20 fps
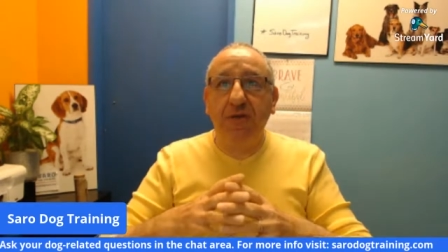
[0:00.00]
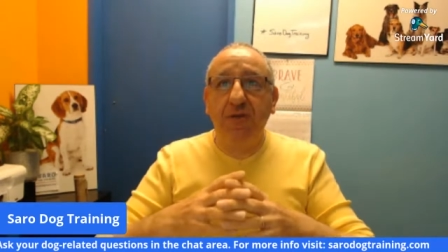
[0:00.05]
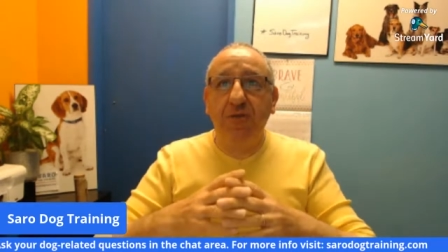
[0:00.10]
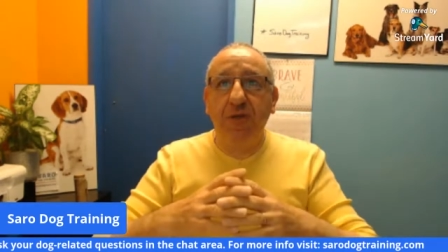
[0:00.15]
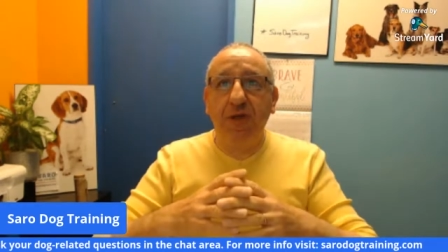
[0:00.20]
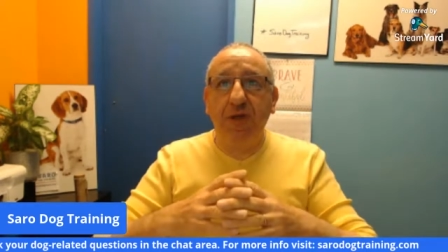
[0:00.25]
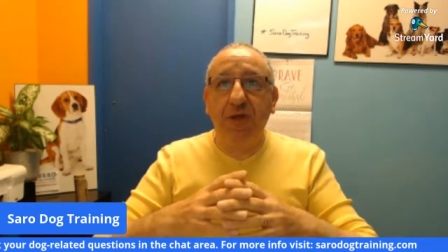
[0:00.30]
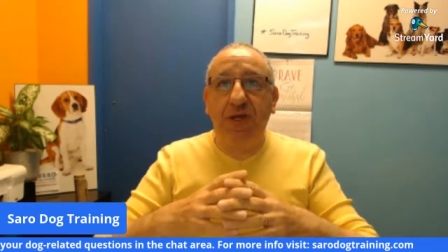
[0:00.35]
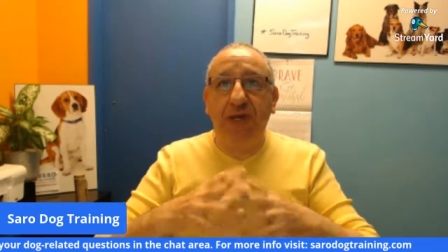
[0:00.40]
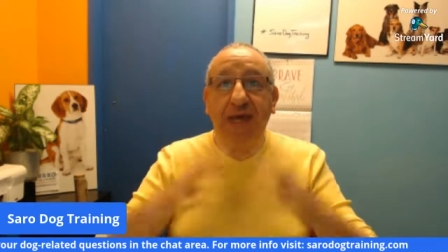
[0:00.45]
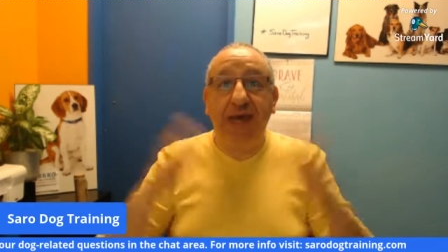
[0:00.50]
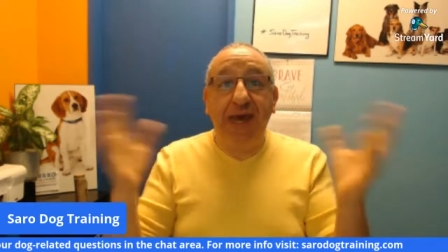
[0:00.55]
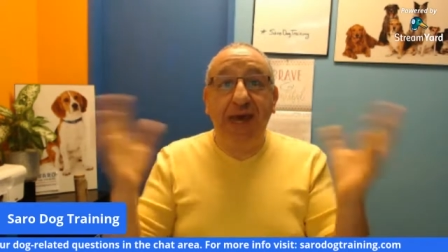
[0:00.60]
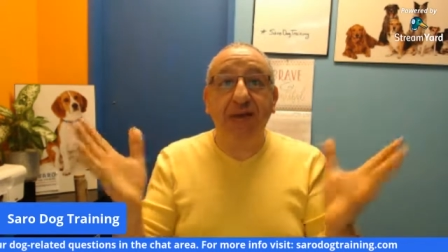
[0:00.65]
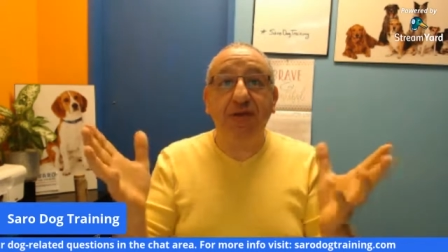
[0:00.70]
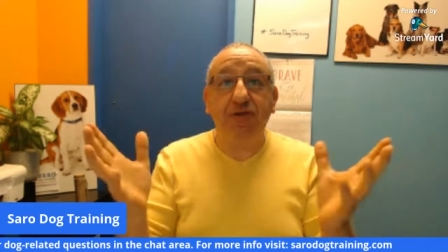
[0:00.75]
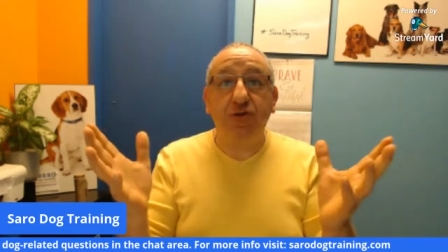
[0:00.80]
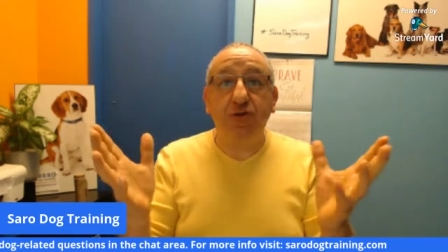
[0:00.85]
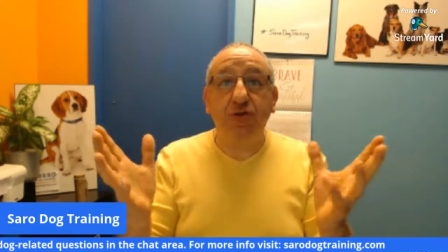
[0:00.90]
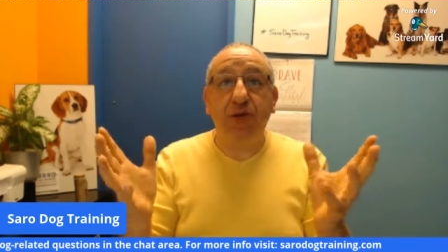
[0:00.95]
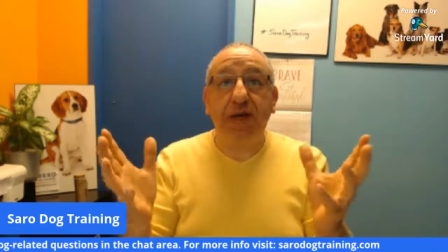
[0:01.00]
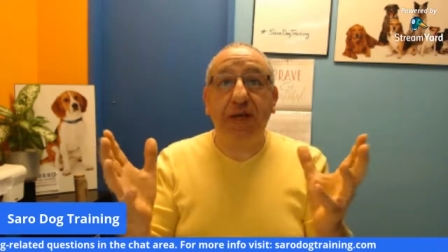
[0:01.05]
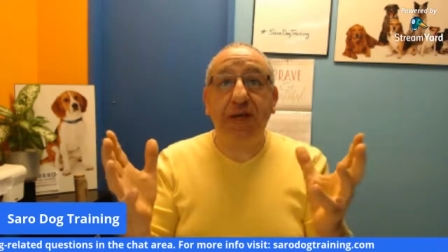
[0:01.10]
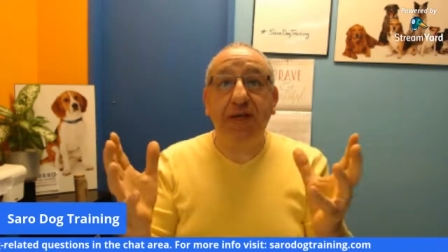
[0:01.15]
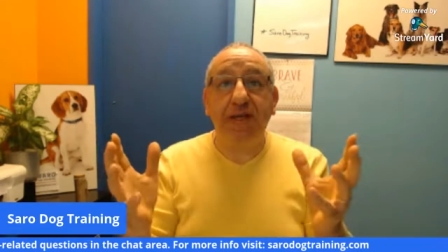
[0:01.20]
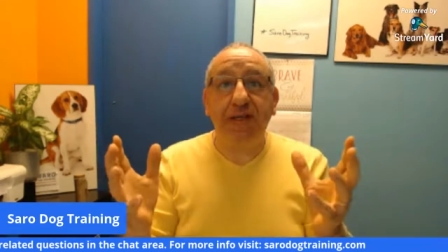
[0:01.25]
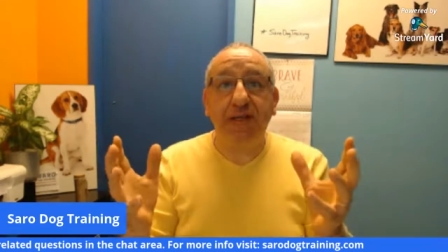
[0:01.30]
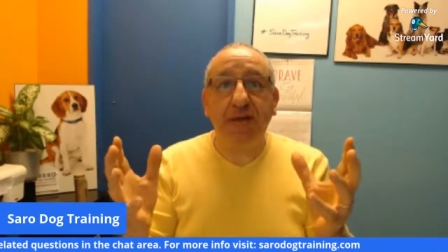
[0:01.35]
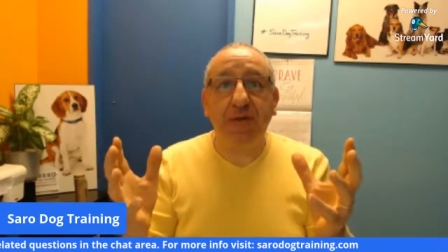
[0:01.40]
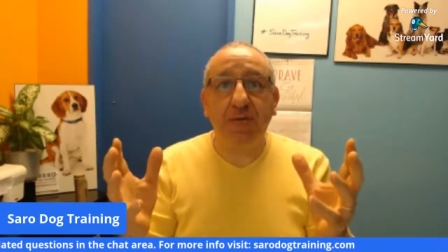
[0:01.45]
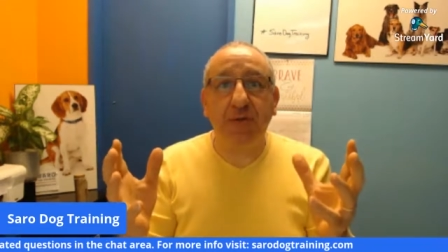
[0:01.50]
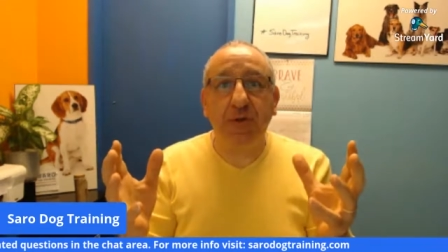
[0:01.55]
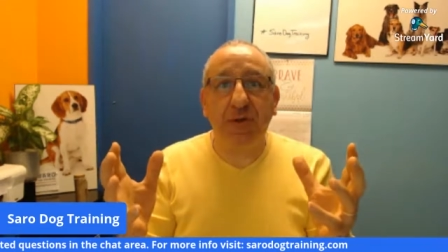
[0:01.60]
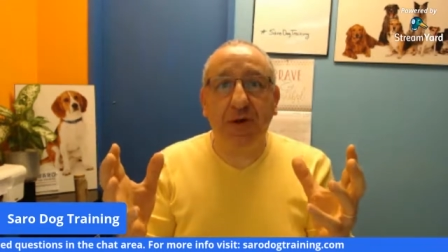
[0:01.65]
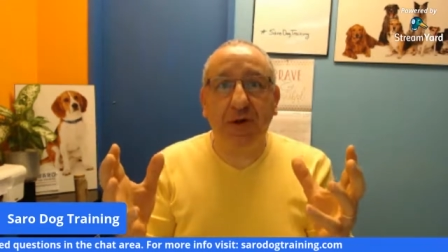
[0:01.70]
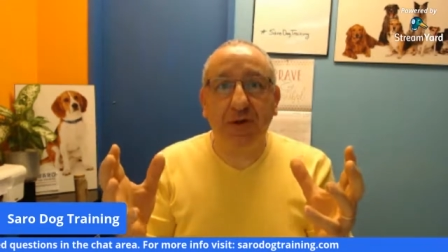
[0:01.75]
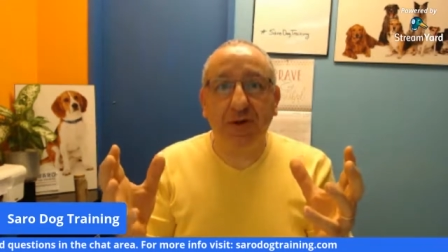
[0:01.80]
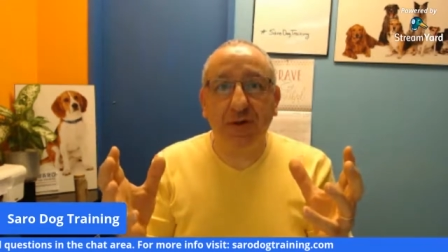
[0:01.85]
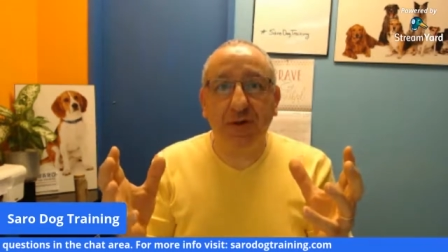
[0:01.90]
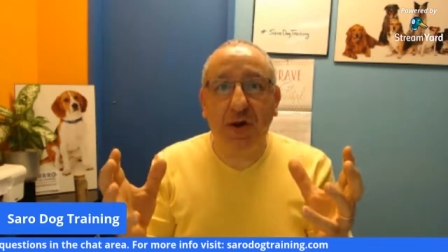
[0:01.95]
we can't do anything with
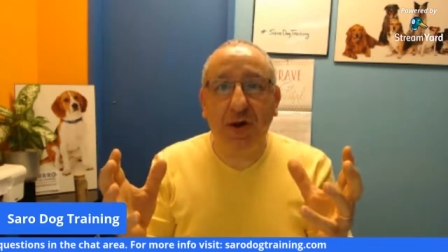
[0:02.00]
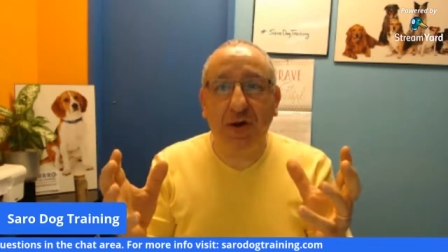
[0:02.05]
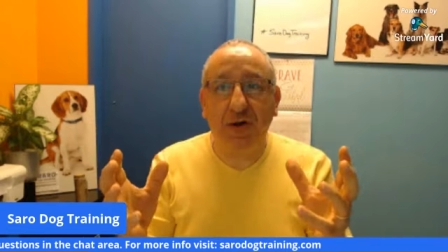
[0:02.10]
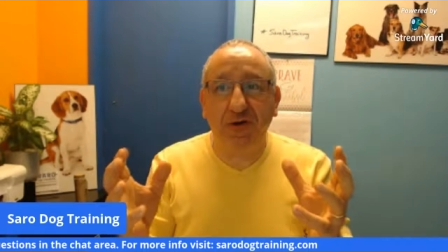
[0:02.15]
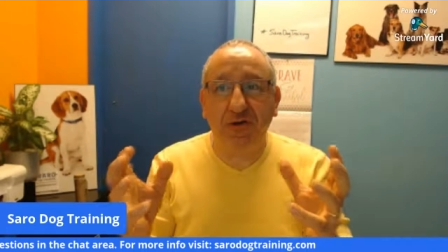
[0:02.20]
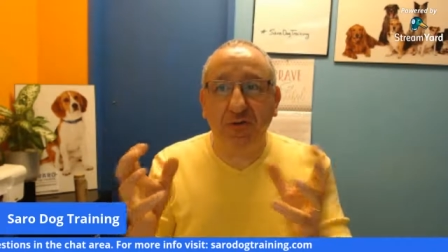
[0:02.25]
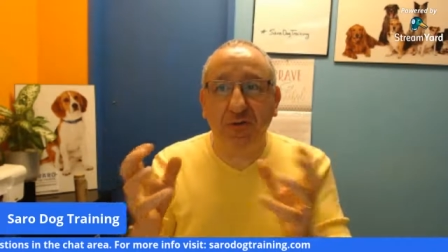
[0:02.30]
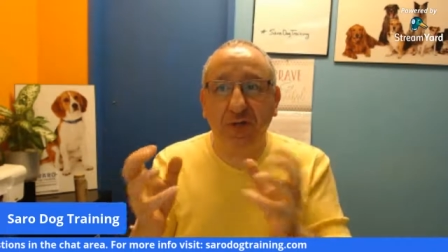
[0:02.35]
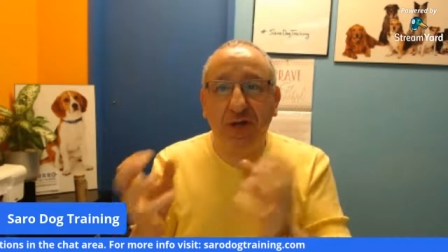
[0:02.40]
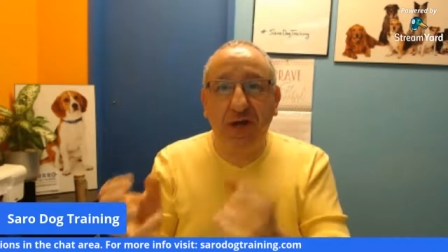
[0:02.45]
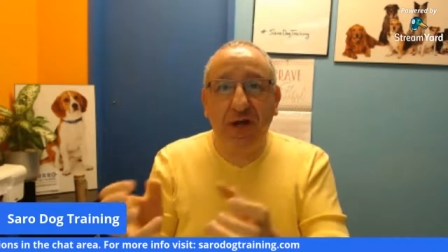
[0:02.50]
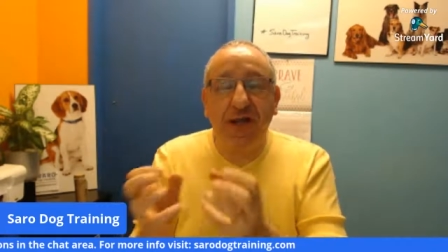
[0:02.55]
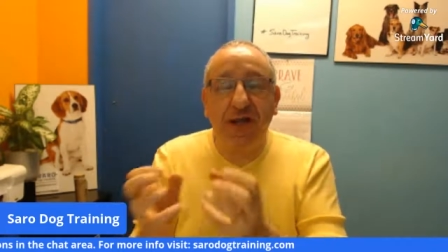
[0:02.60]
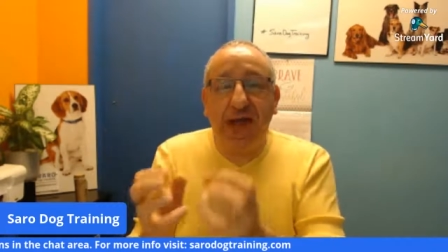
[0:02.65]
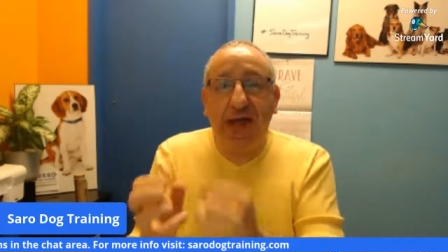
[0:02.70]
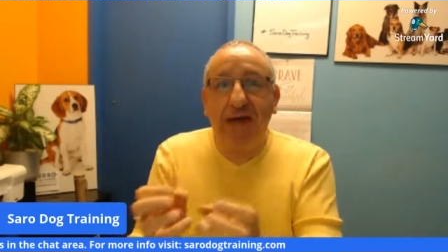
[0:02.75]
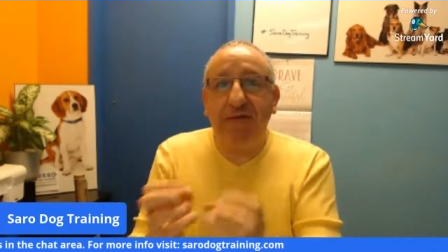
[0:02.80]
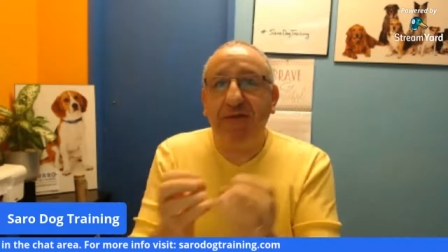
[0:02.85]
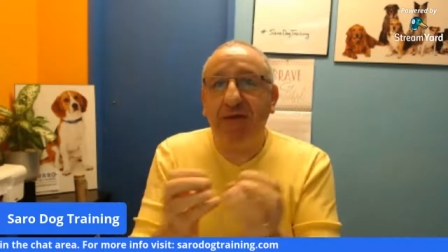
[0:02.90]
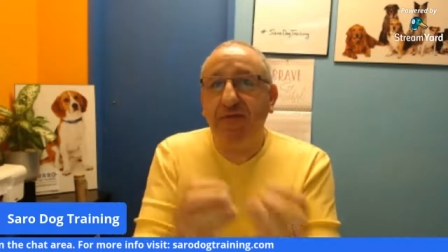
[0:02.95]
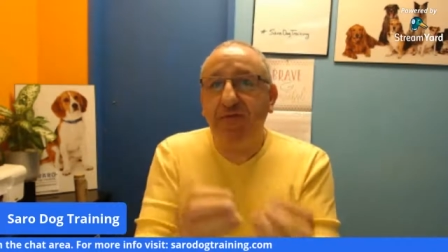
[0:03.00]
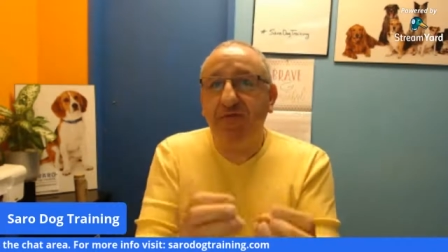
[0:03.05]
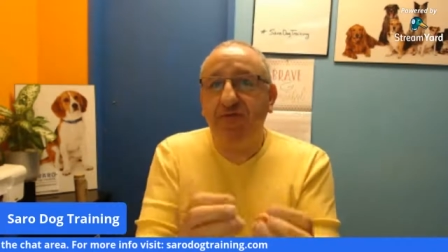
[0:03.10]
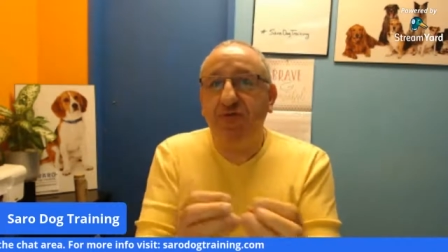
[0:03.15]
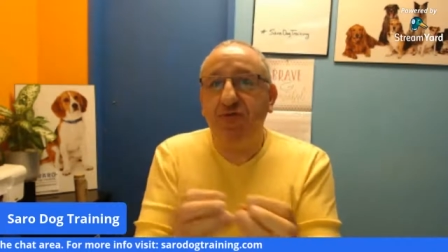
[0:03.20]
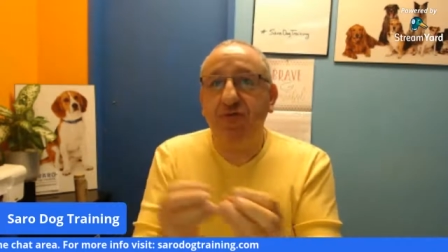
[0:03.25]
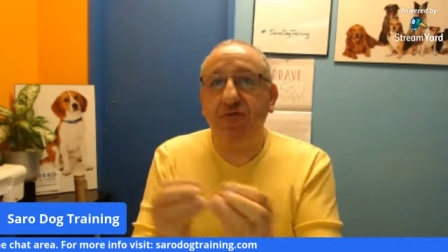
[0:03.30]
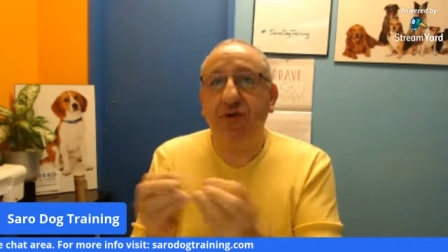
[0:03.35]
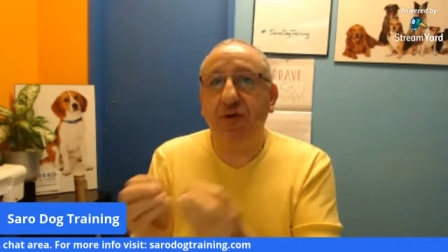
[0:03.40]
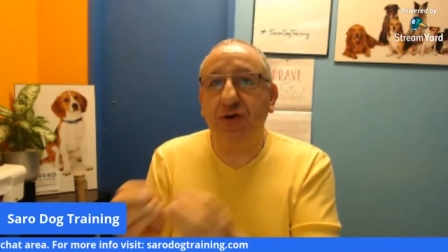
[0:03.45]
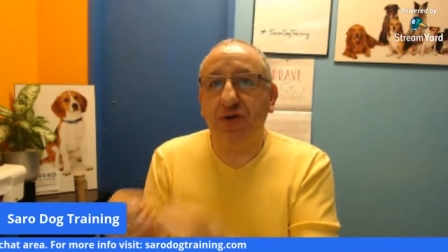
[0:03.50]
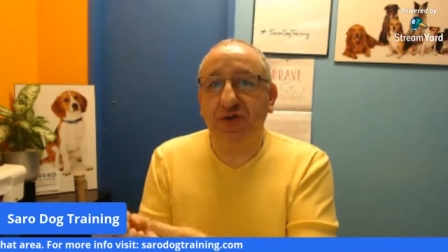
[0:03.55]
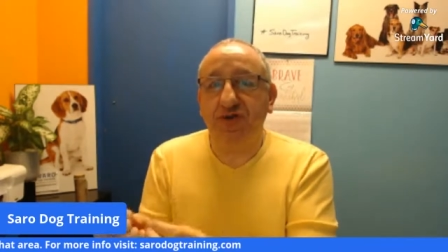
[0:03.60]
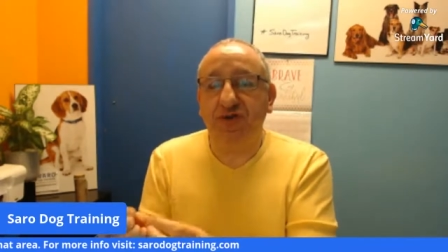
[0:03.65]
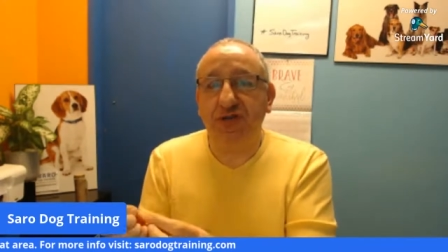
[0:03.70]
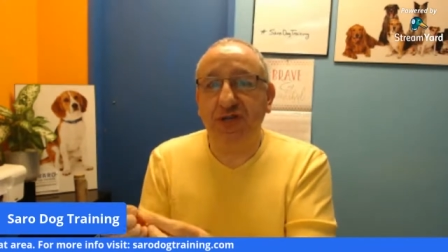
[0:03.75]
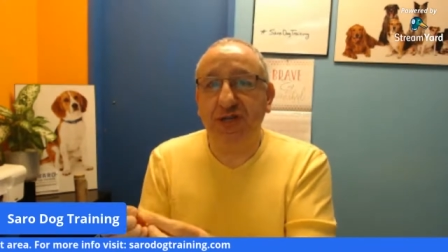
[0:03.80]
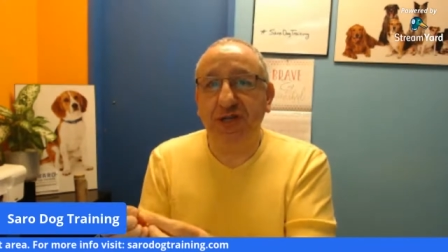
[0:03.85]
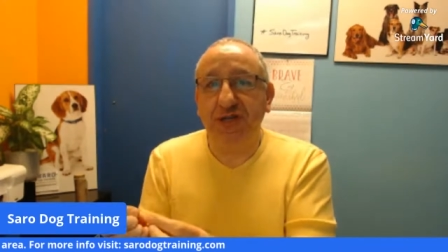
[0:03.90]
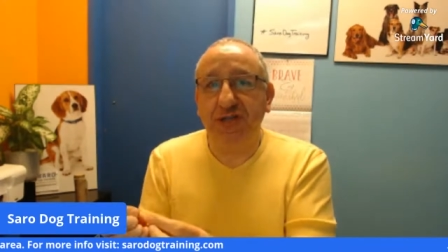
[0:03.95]
our dogs without having food or
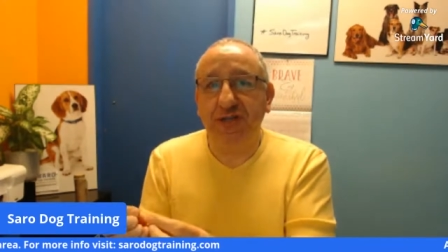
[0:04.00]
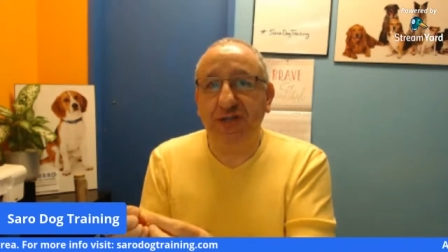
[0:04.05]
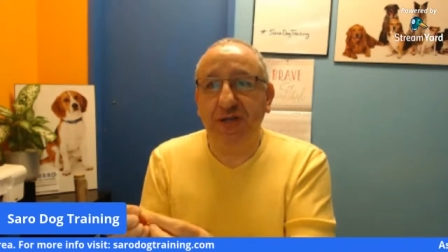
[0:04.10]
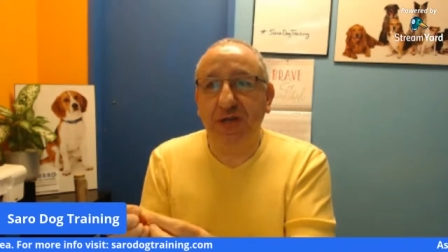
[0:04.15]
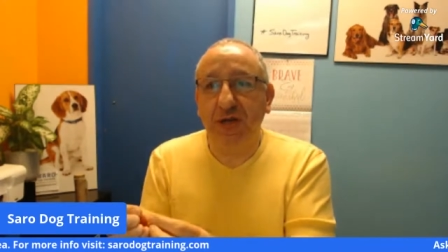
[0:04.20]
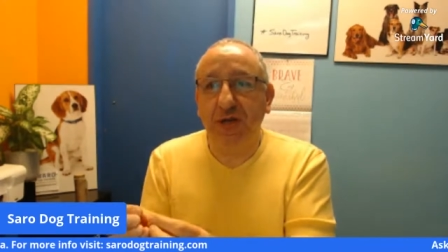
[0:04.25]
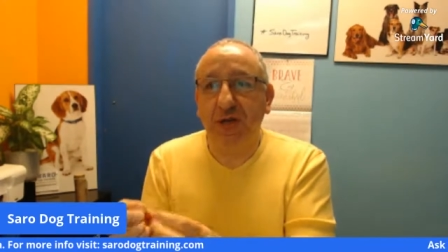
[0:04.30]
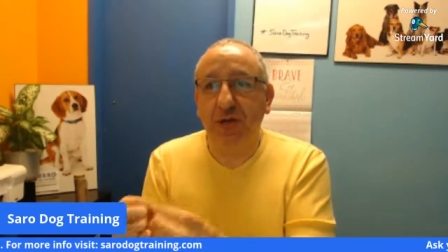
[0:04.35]
treats